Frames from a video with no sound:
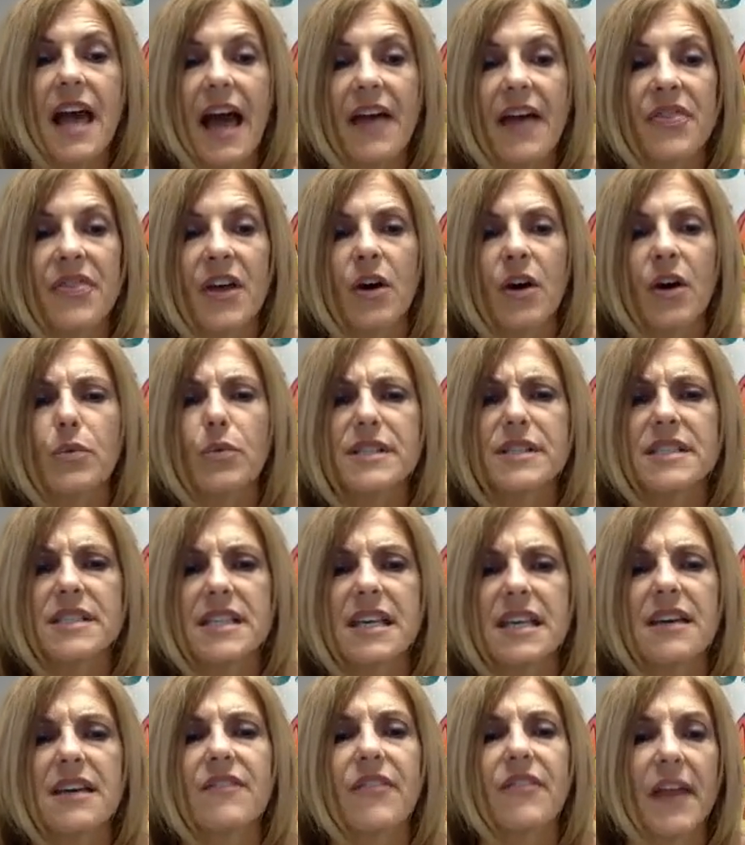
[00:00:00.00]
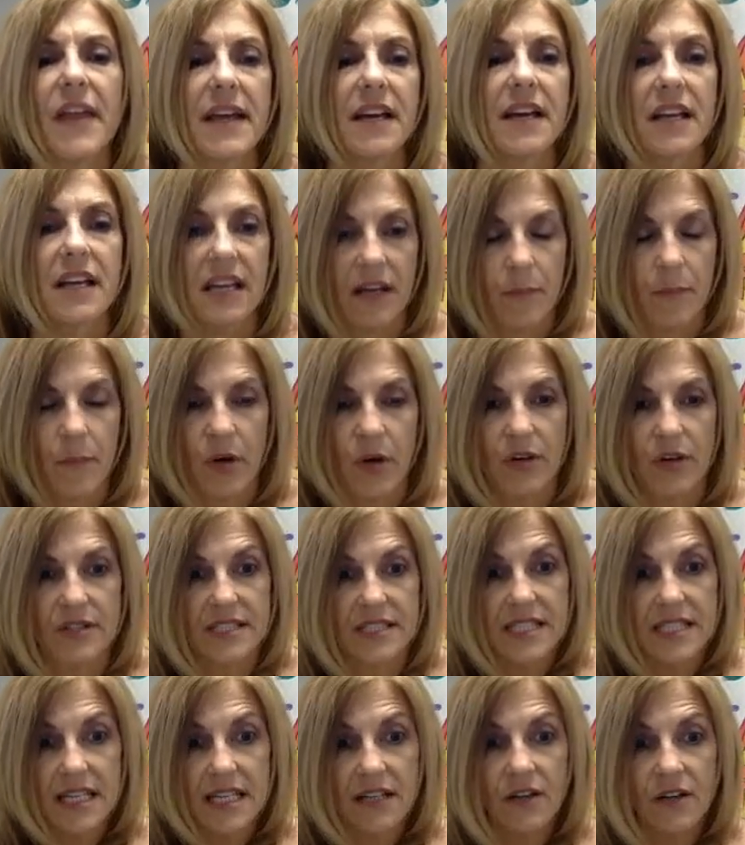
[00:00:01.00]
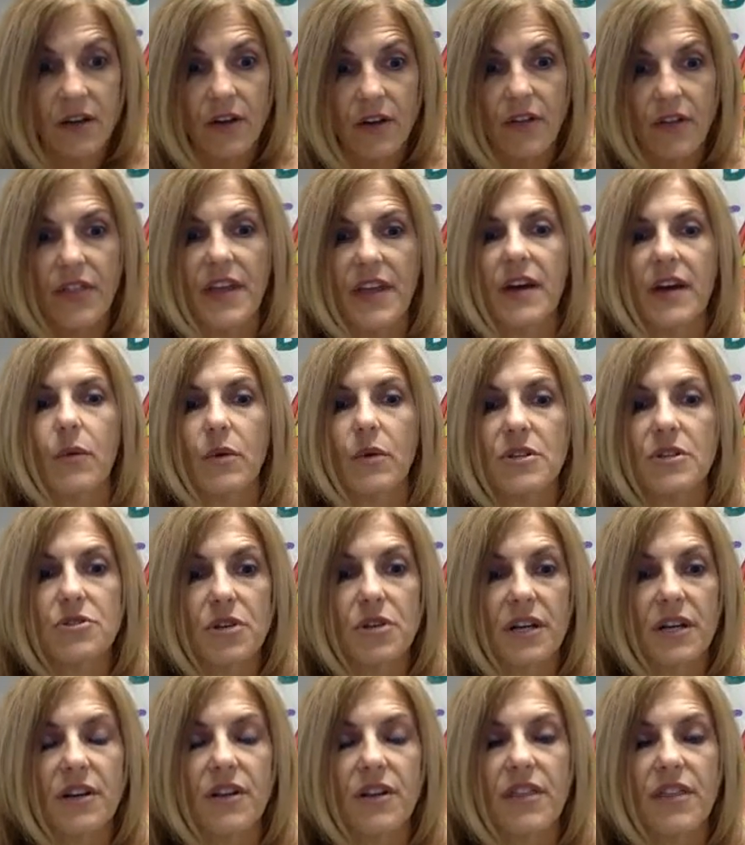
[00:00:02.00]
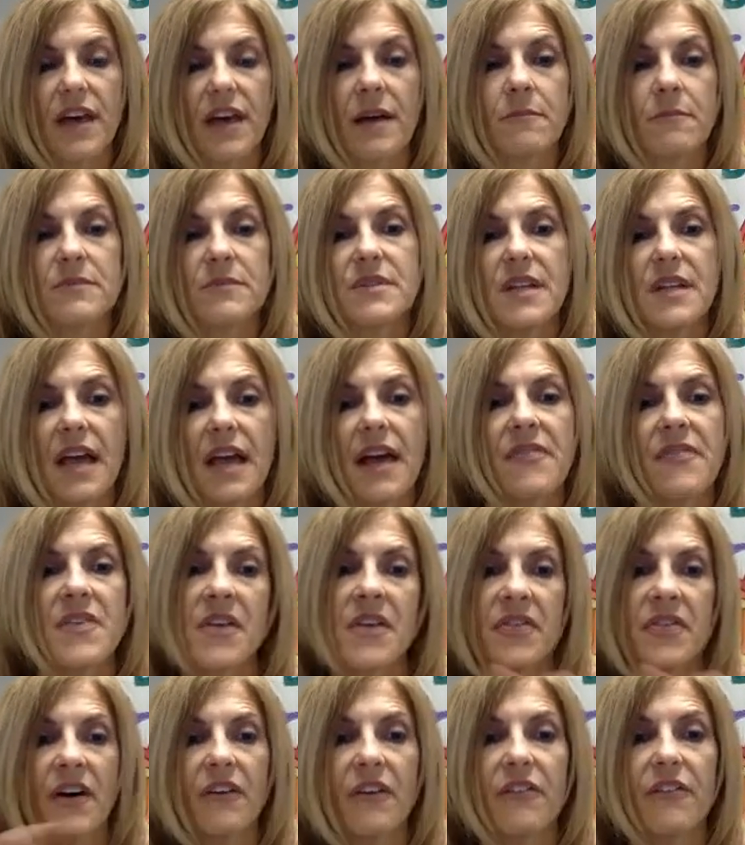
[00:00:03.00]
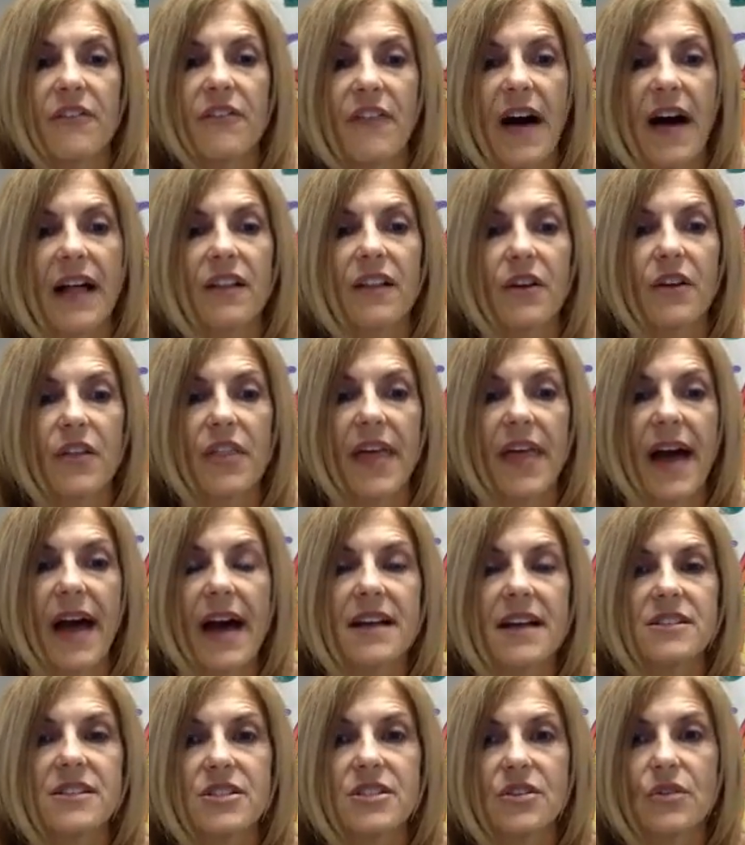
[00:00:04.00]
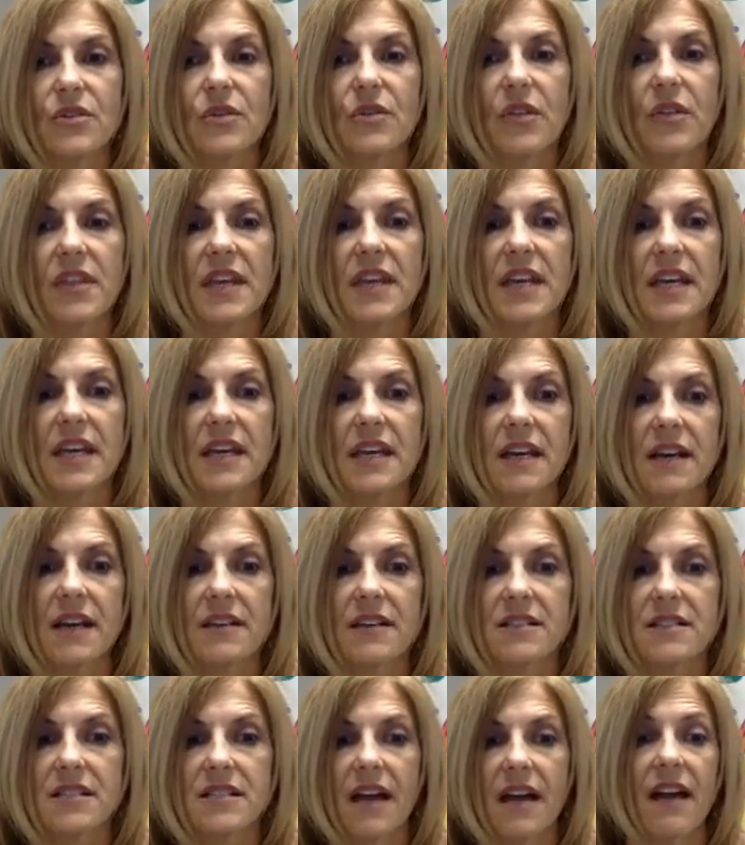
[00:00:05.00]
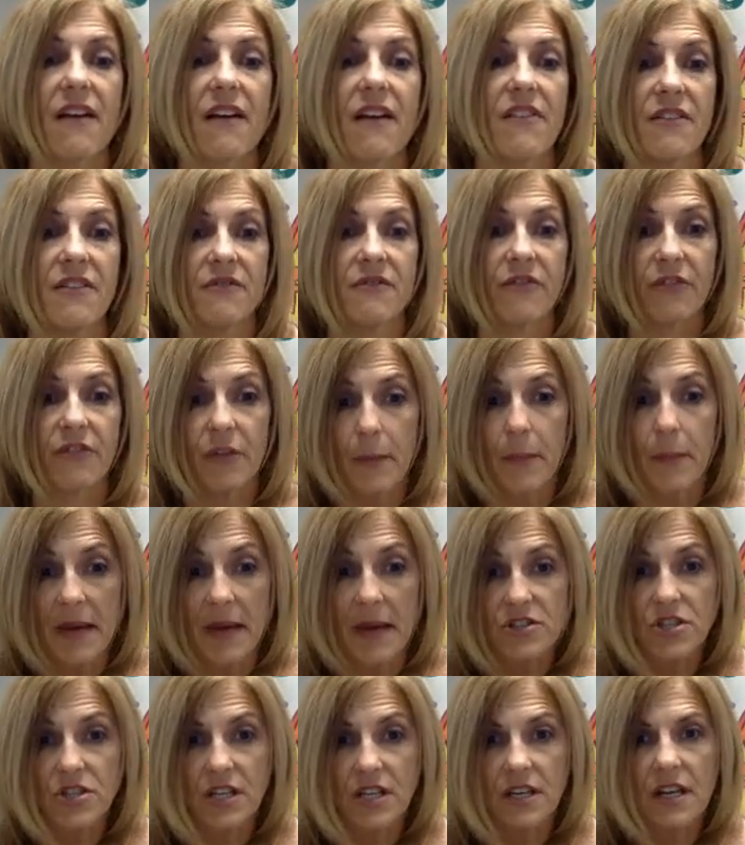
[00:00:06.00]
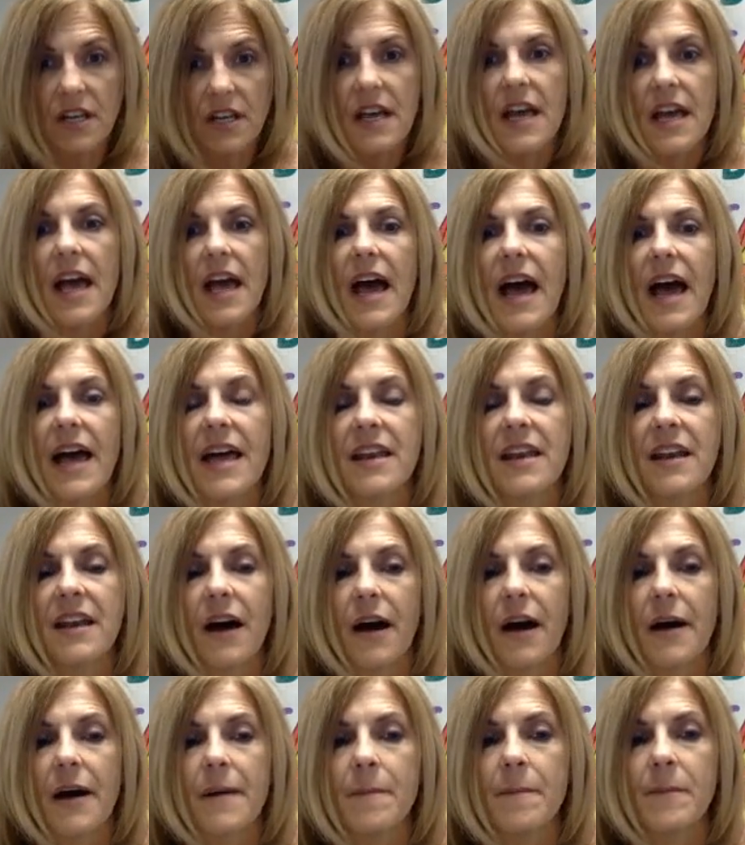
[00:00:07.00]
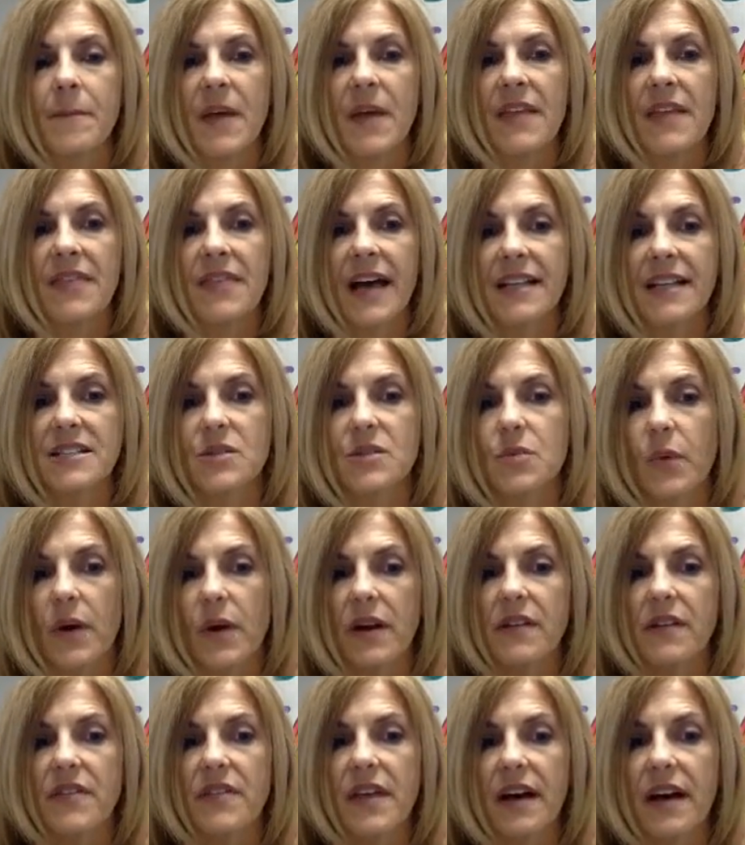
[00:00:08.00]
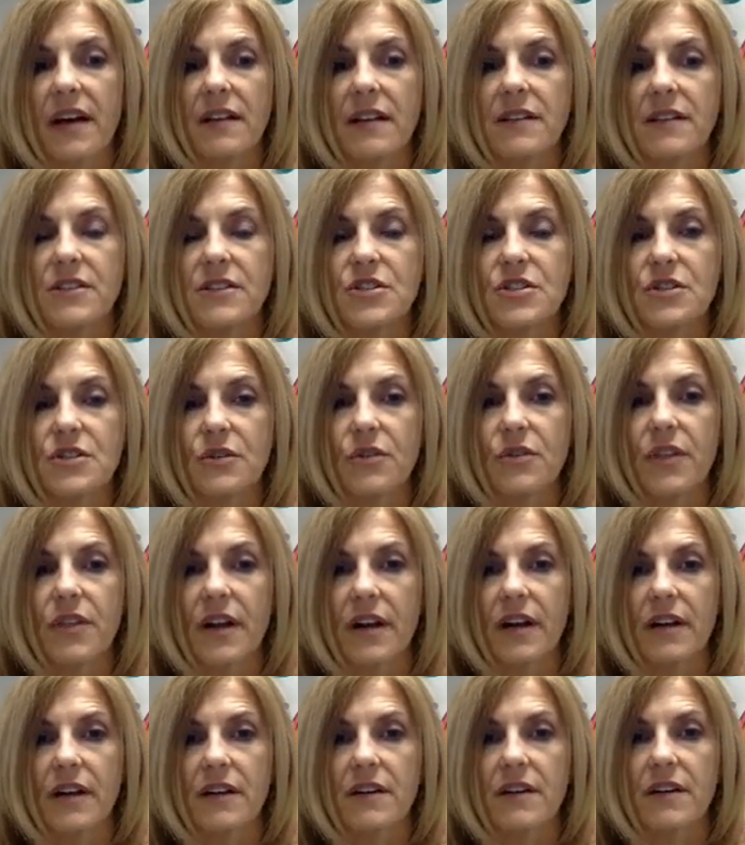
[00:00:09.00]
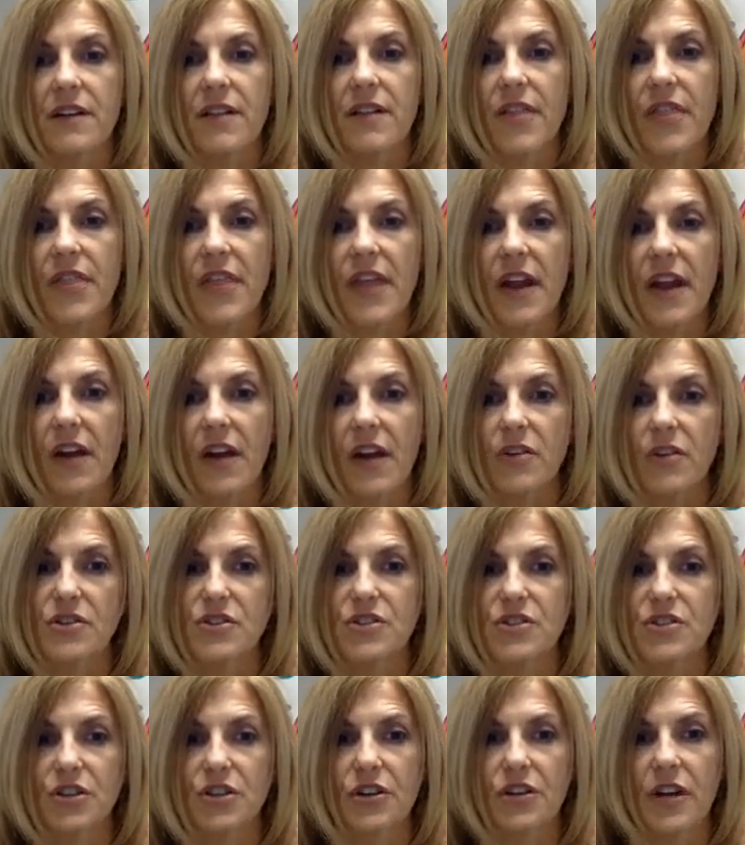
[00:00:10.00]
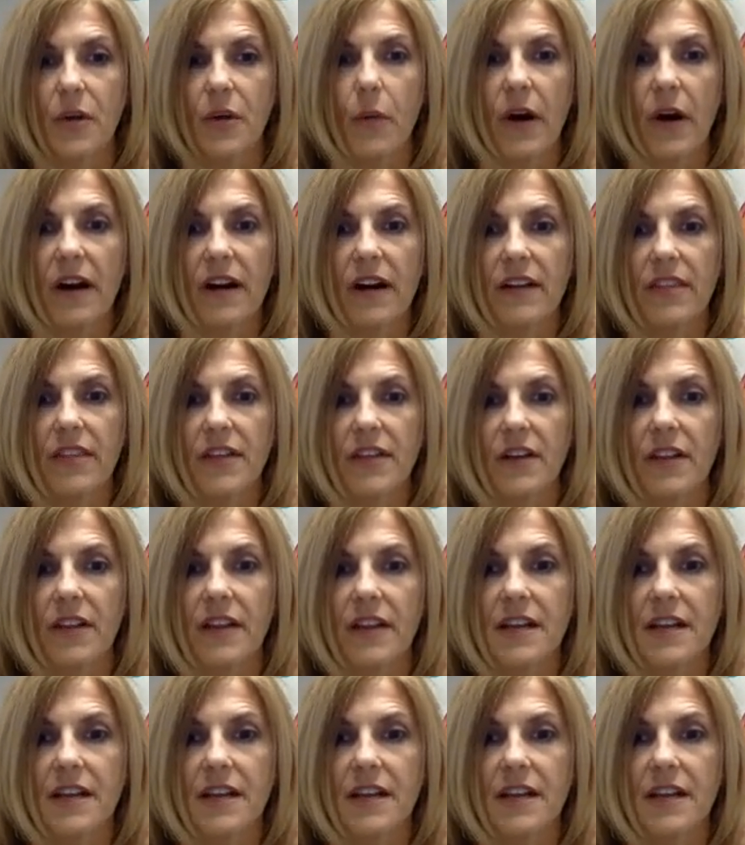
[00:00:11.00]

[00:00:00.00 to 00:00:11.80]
and they'll receive like a chemical signal that will trigger them, and then they'll follow that to the site of inflammation, and that's where they'll do their dirty work. They'll